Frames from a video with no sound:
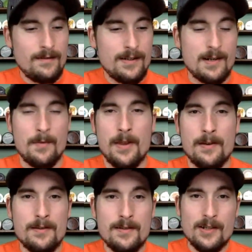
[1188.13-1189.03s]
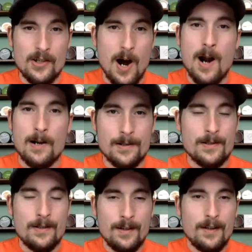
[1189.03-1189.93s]
some of the
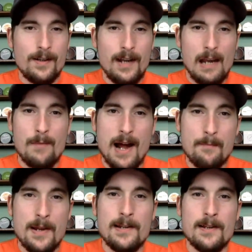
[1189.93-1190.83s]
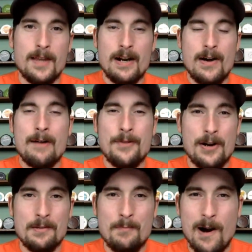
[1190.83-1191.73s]
stars, in my opinion, that are out
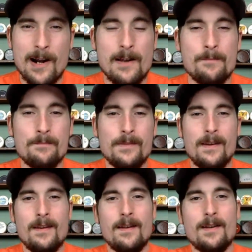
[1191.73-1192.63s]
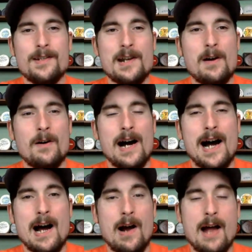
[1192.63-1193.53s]
there in the market. So
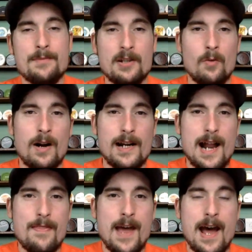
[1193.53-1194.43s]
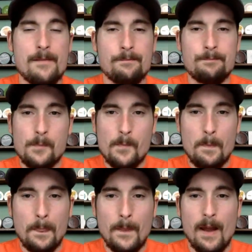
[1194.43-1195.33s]
I'm still working on that.
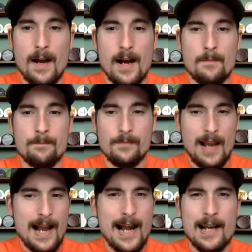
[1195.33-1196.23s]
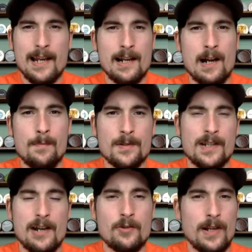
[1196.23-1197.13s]
I got to get a couple
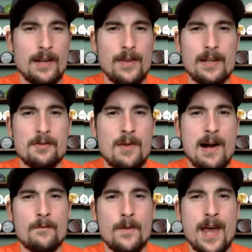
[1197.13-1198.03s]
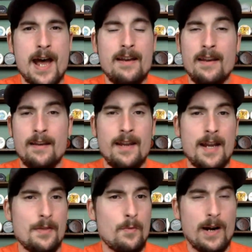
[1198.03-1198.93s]
scheduling things around for that,
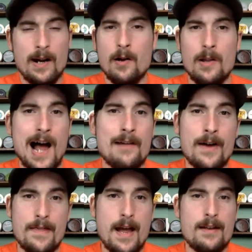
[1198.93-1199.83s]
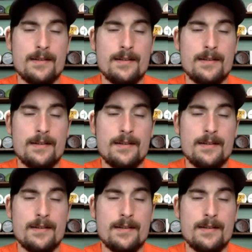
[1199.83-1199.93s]
and then we're going to go live on that.